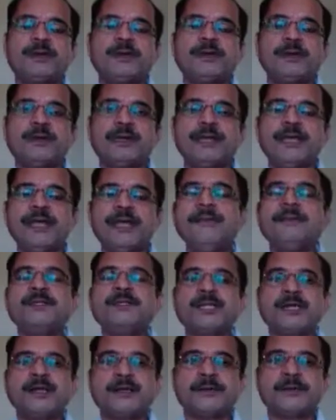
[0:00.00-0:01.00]
suppose
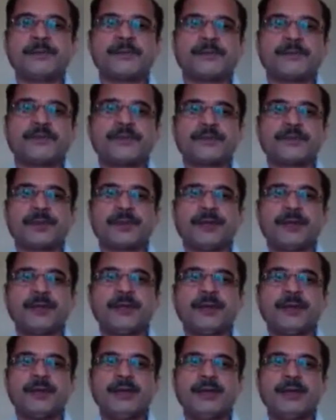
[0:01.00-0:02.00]
EMG means
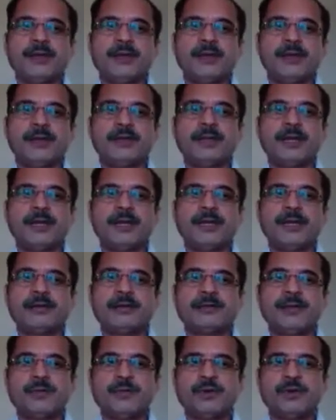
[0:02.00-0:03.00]

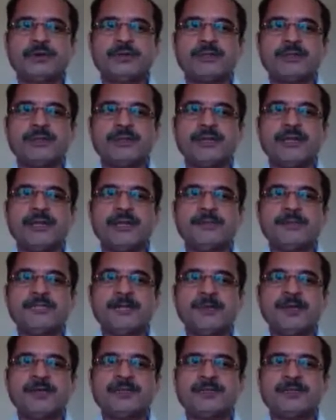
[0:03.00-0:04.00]
electromyograph. So this is
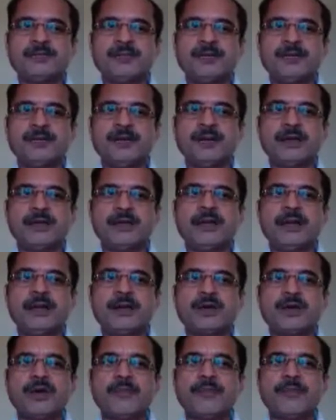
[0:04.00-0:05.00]
related to
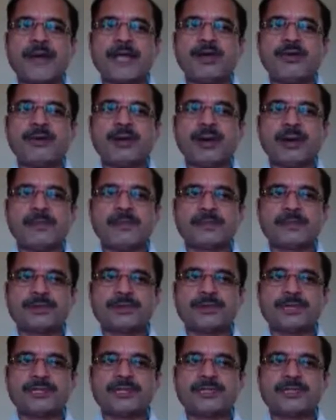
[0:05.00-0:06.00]
our muscles.
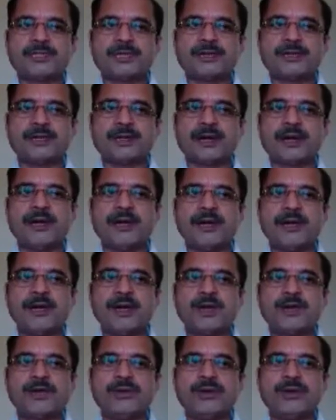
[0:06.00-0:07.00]
So
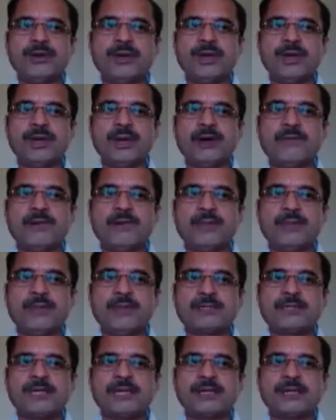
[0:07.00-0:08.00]

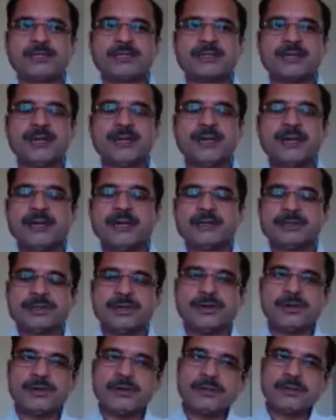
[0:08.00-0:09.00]
now
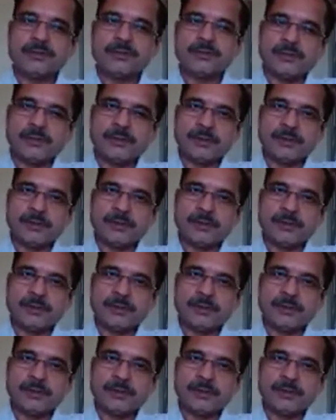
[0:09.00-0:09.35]
obviously